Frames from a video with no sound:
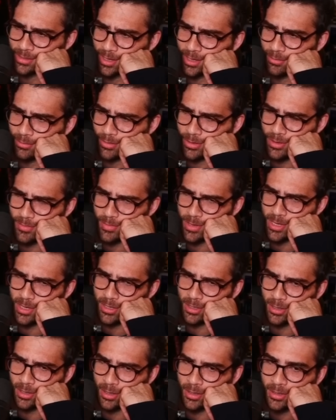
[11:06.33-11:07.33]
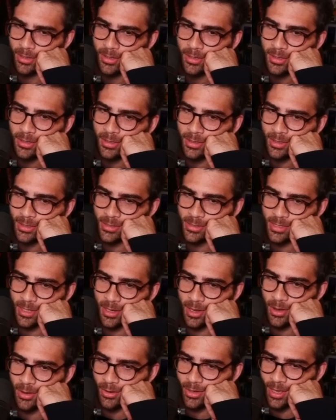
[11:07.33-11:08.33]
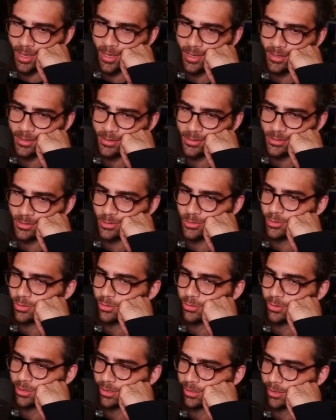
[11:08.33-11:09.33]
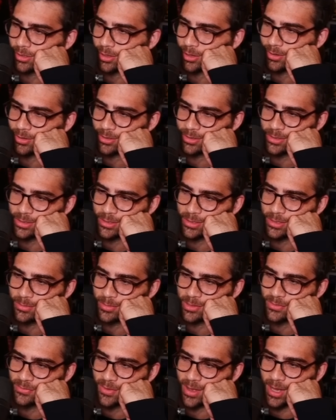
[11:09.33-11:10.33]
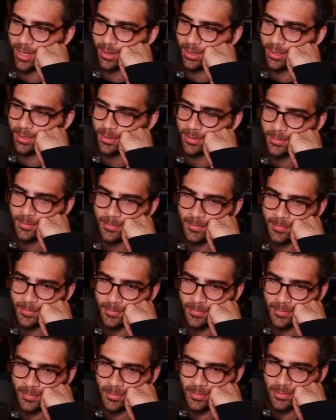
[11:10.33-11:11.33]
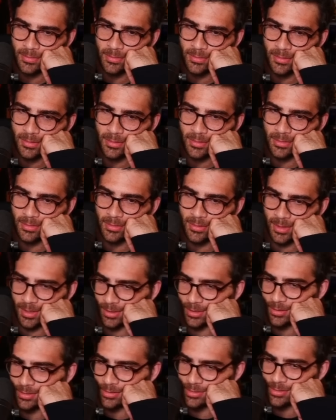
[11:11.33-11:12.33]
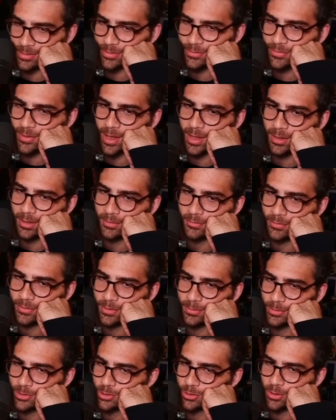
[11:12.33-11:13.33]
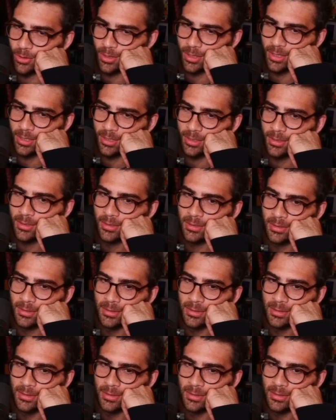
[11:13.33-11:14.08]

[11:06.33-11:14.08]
Like, what do you mean? And it's like, okay, so do you think the current system is violent? Like, is it violent for the majority?